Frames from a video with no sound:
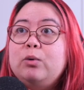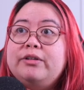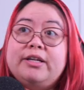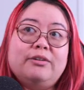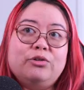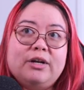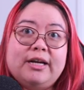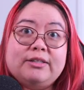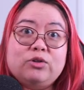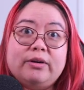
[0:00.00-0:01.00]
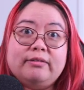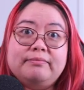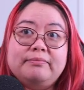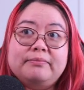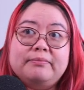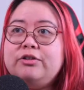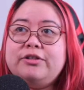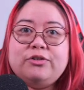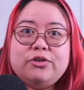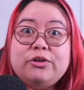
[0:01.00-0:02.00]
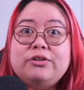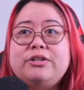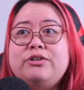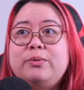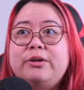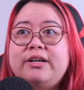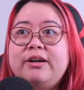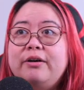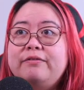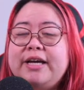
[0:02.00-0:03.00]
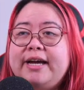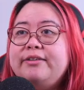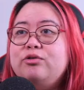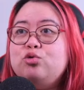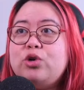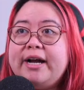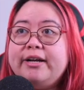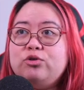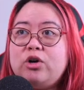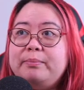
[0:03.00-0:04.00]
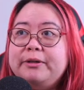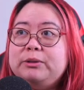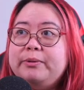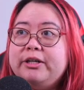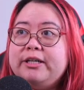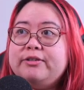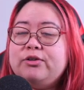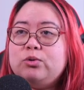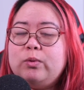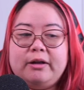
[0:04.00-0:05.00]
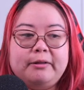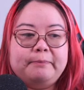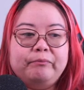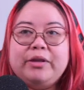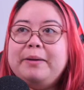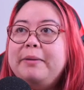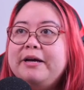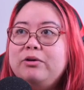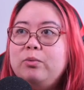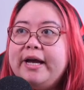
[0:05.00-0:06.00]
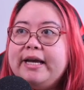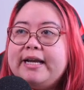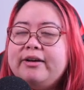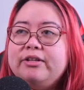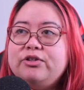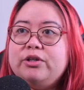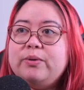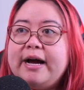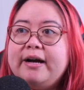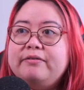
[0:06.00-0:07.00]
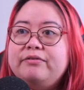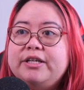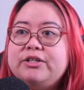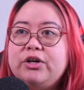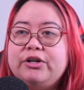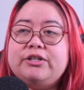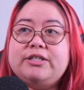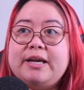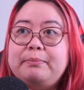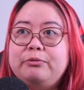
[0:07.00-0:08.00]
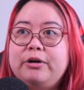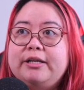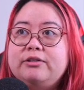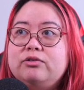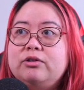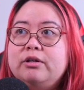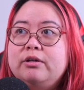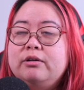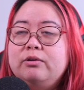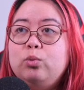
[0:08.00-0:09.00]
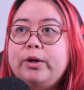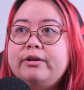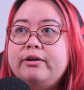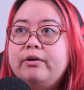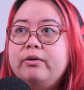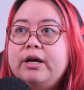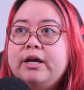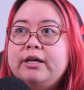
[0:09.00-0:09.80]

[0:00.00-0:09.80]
well, then it creates one. So there's a continuity of that drag and drop experience as well. And by the way, now that you have this on a separate window,